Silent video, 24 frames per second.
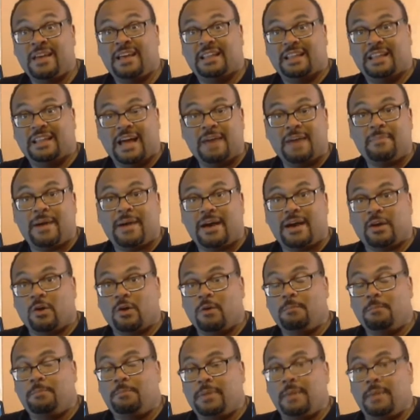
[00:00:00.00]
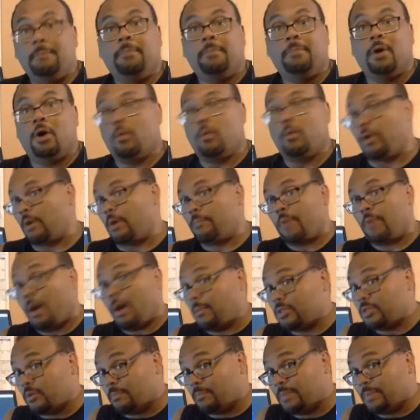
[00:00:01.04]
Linebacker, Ben Bulwer,
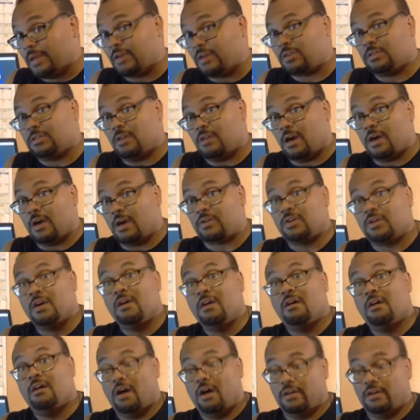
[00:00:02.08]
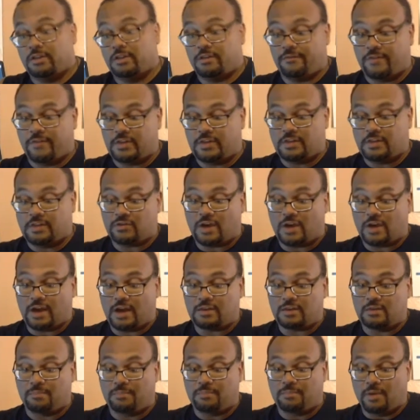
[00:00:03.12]
probably their biggest loss on the defensive side
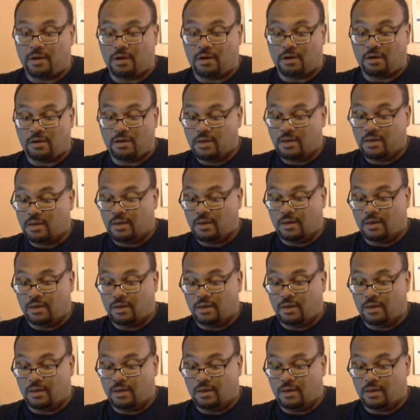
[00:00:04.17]
of the ball.